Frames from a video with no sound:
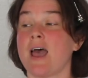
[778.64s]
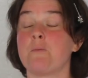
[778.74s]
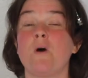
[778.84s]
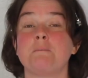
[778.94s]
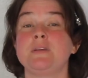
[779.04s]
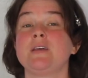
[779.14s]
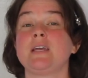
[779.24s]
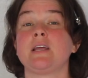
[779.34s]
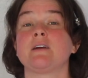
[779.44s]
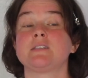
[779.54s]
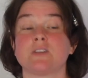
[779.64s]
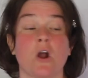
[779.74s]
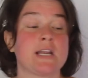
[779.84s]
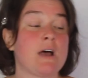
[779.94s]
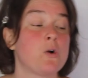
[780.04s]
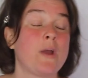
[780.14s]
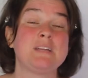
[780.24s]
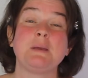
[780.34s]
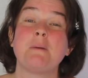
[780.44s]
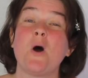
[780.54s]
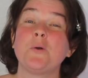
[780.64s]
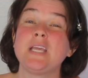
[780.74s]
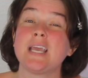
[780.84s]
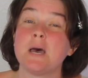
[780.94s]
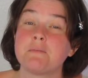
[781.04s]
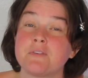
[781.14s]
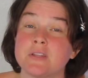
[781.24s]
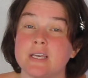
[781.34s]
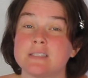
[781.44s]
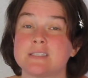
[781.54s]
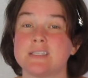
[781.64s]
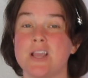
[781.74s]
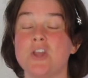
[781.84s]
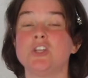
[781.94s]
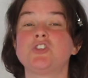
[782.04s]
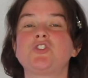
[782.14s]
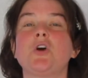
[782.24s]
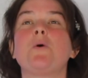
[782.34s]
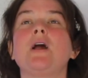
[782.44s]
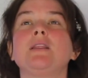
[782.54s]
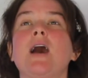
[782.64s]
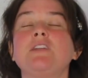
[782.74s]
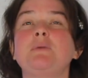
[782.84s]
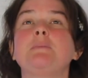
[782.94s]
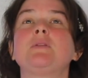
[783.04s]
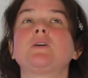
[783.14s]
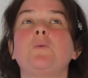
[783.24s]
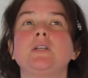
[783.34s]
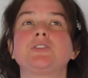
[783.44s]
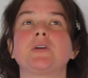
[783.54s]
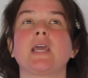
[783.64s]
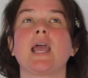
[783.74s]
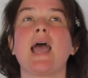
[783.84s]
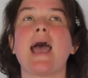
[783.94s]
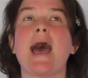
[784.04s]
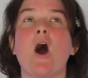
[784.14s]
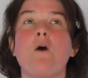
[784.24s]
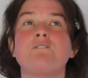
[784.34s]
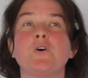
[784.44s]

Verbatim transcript: And what billionaires are now going to be ponying up for this? So a lot of people are wondering how